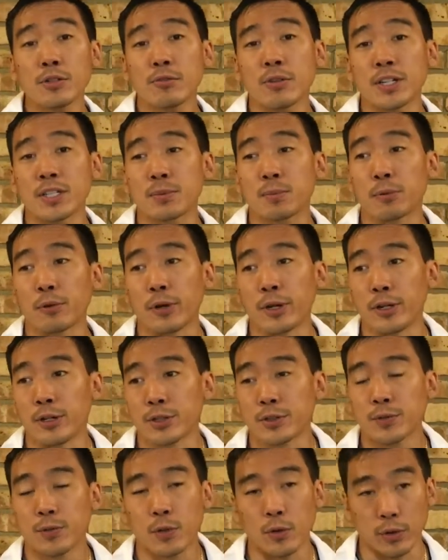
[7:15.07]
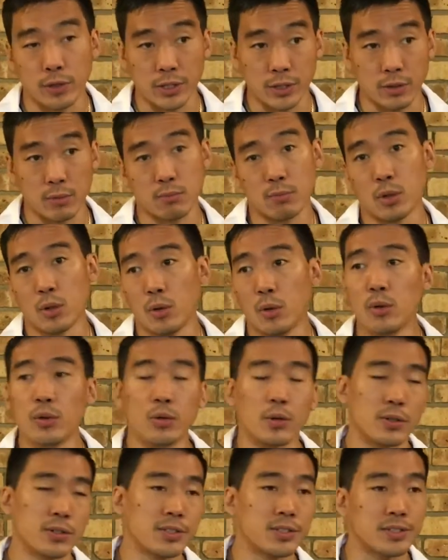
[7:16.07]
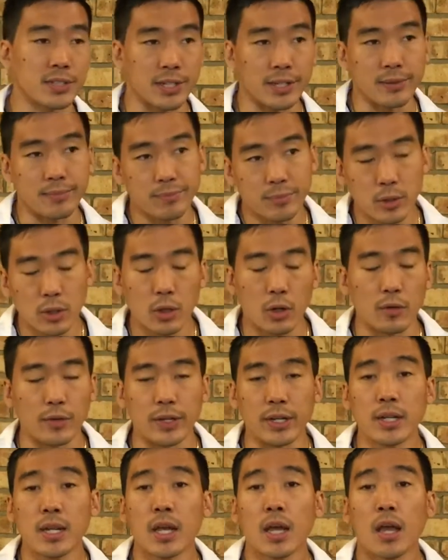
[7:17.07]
respirators for either mold or, say, COVID,